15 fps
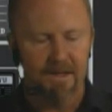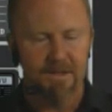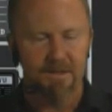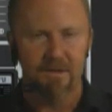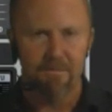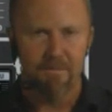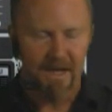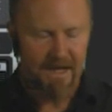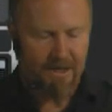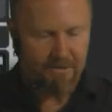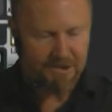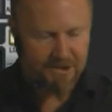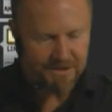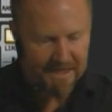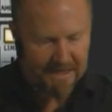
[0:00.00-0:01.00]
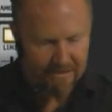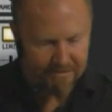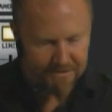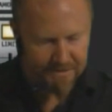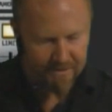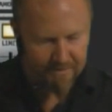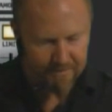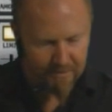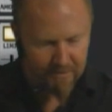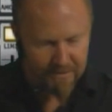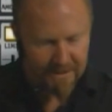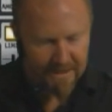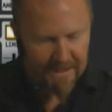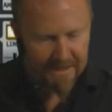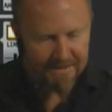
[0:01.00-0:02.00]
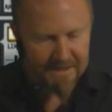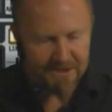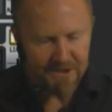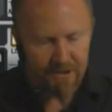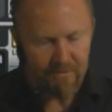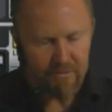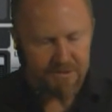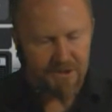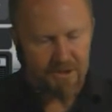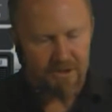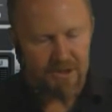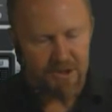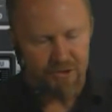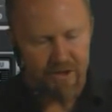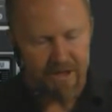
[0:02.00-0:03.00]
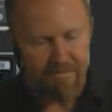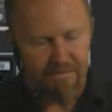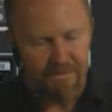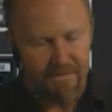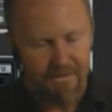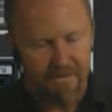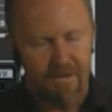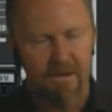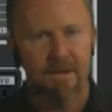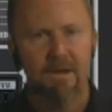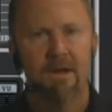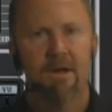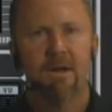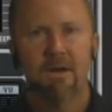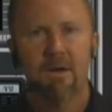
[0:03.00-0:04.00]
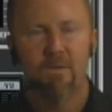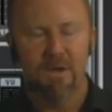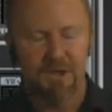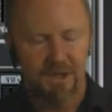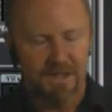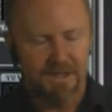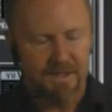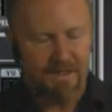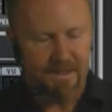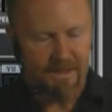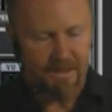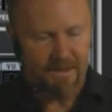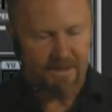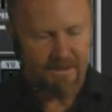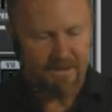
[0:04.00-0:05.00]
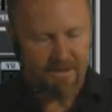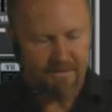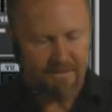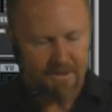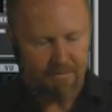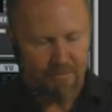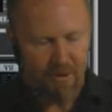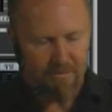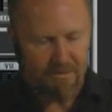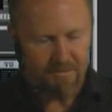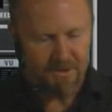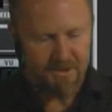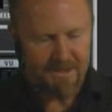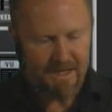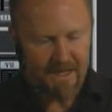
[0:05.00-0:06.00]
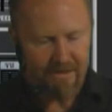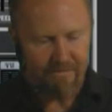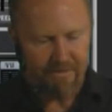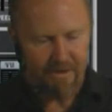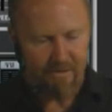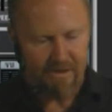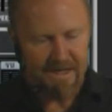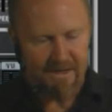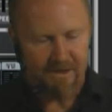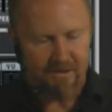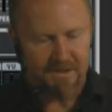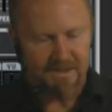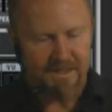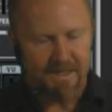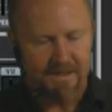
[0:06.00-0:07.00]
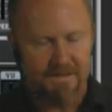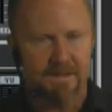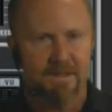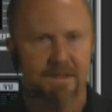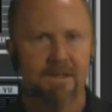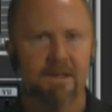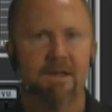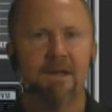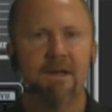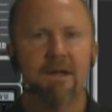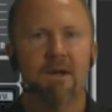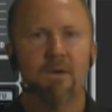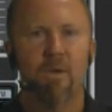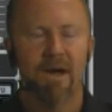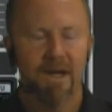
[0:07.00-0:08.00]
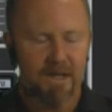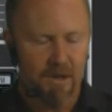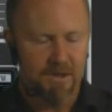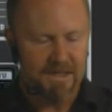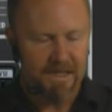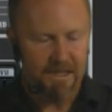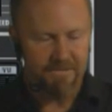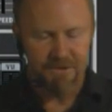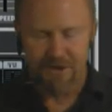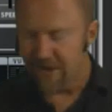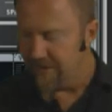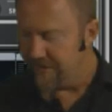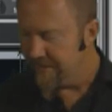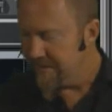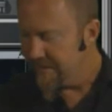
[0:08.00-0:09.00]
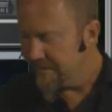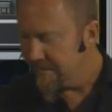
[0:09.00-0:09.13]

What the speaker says: sort of piano-ish sounds on board. And then you've also got a drift, which is the problem you used to have with old analog synths, where it goes out of tune.